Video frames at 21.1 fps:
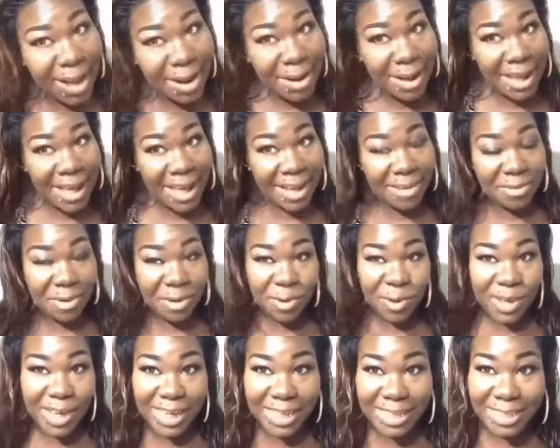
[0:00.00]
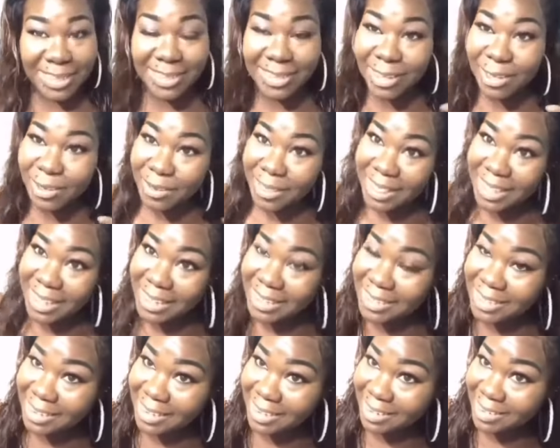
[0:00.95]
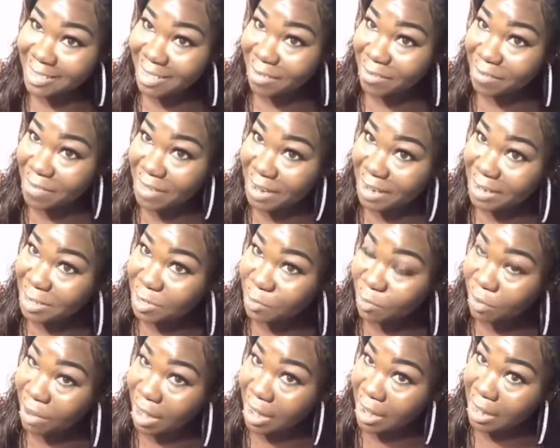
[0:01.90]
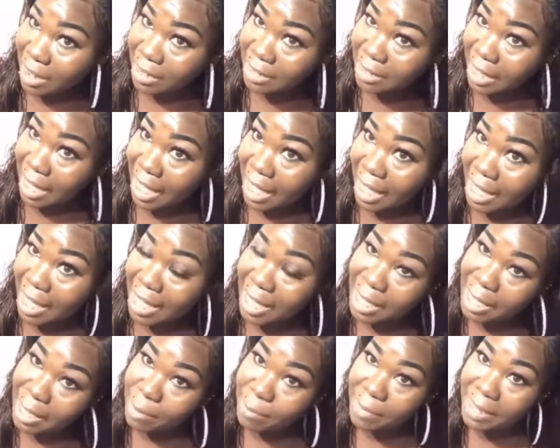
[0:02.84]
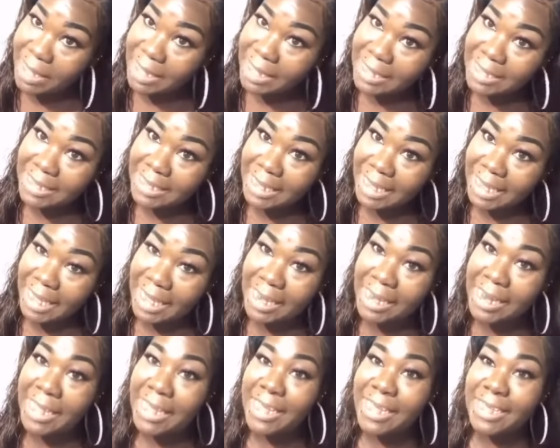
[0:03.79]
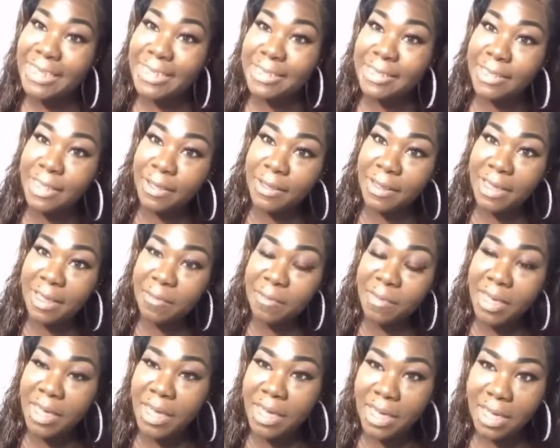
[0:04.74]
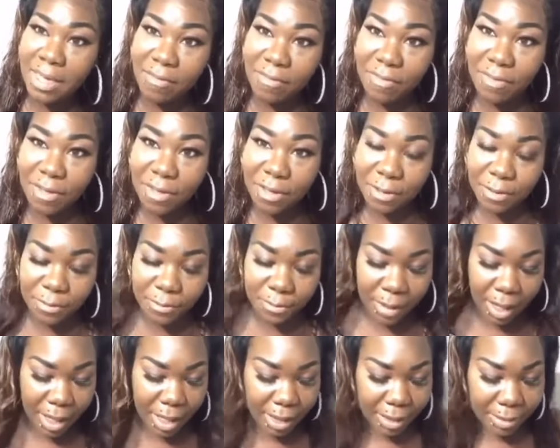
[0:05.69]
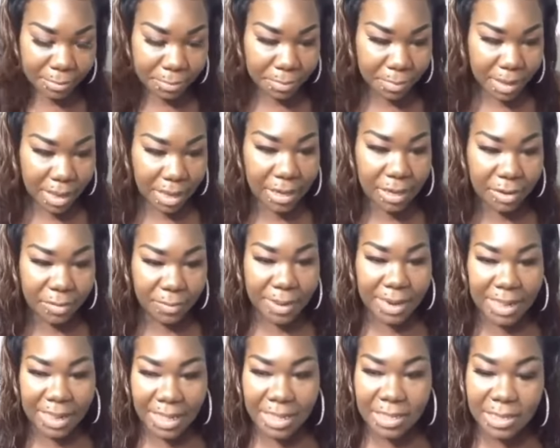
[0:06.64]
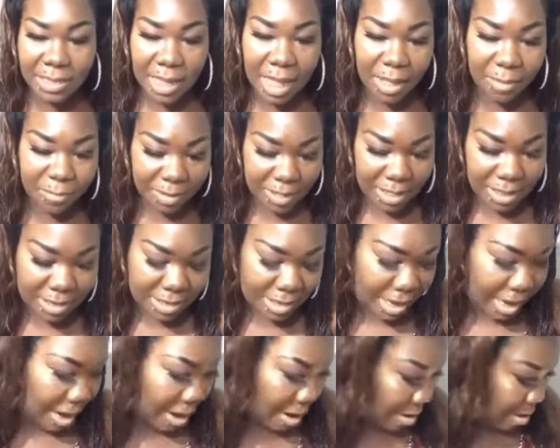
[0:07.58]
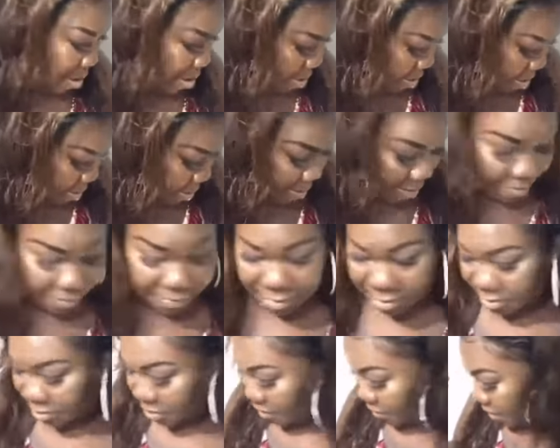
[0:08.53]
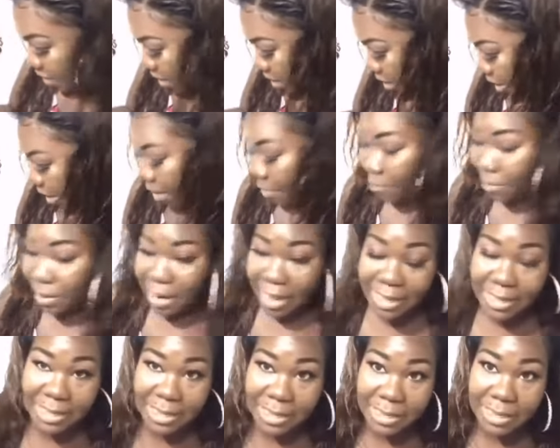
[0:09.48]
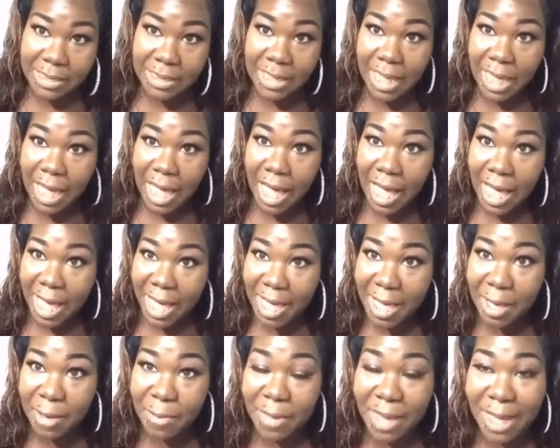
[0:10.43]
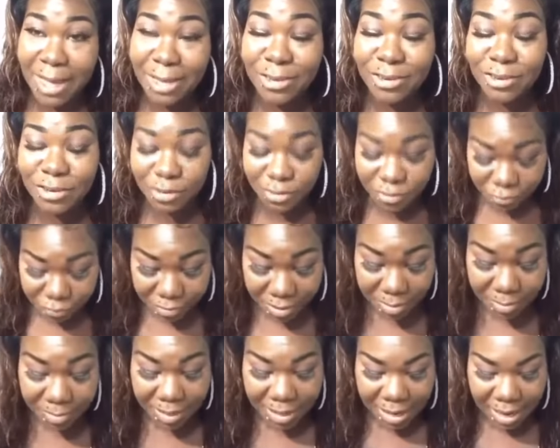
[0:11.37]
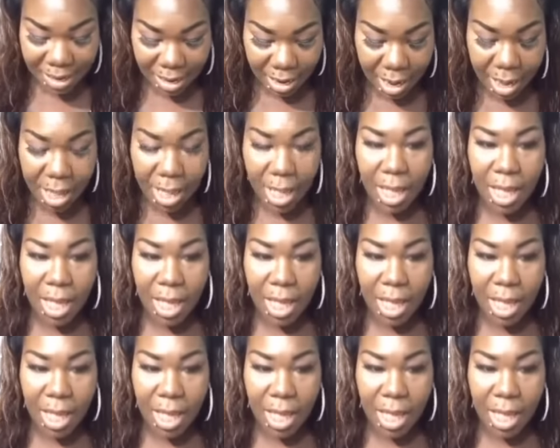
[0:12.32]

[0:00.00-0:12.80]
Alright everyone, so this is the finished product. I am done. So let me give you a little bit of insight with this hair. First of all, I would like to say I am extremely